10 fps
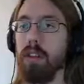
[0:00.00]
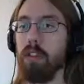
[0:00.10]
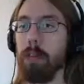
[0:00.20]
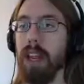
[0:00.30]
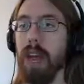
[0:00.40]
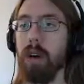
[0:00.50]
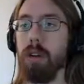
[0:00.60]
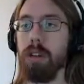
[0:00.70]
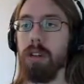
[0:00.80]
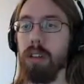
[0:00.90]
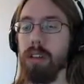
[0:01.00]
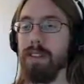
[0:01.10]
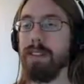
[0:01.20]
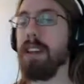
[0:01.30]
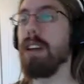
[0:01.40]
spin out.
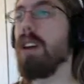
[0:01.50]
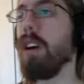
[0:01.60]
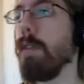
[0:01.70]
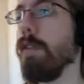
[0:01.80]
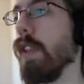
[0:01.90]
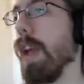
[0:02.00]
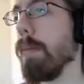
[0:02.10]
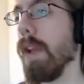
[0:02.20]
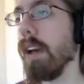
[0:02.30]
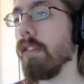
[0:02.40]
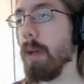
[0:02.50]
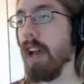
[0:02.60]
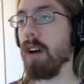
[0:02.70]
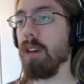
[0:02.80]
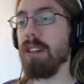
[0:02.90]
Or flip, not spin
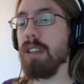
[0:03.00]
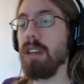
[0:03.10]
out.